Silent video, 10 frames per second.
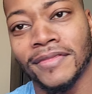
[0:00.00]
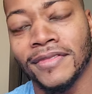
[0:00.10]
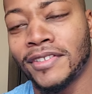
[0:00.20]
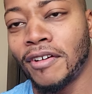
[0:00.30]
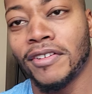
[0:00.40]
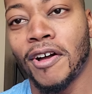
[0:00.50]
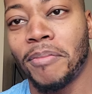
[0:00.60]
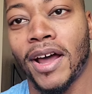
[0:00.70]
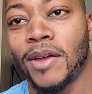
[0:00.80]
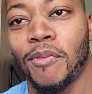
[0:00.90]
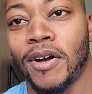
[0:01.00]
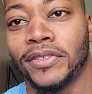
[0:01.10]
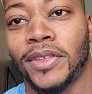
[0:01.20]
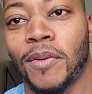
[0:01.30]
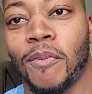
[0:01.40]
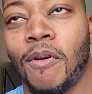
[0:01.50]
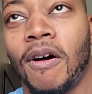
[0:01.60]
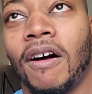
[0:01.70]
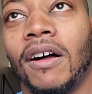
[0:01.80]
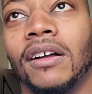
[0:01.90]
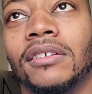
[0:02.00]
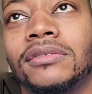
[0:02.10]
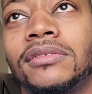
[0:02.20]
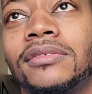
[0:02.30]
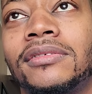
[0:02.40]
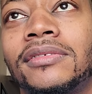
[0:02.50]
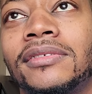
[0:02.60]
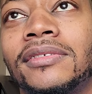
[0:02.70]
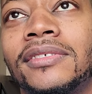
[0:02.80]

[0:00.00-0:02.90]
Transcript: Don't nobody want them walls.